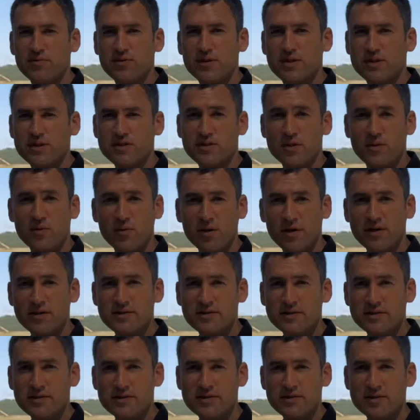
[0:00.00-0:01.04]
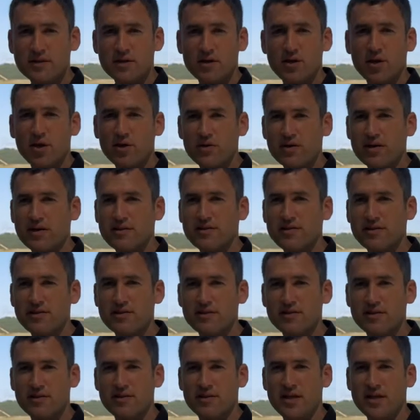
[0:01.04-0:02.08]
Vineyards and Wines, located
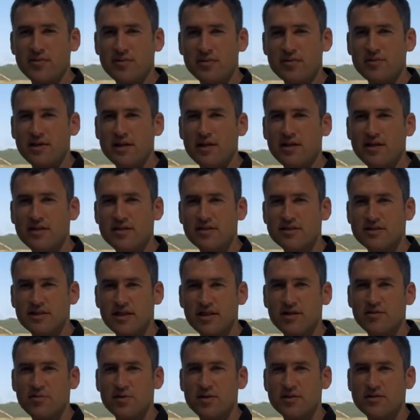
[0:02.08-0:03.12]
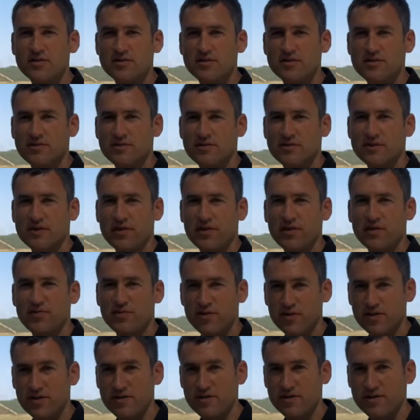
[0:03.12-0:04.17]
in Devon Valley, Stellenbosch, South
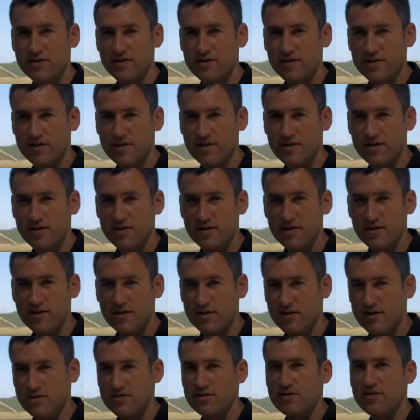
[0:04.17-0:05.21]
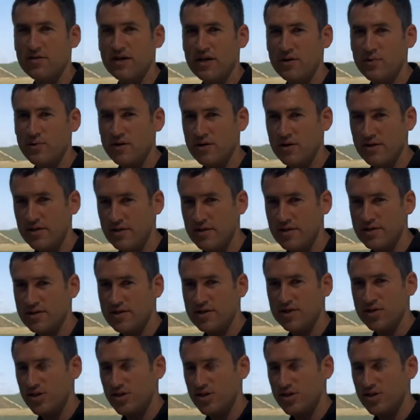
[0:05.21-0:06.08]
Africa. Today we're going to taste the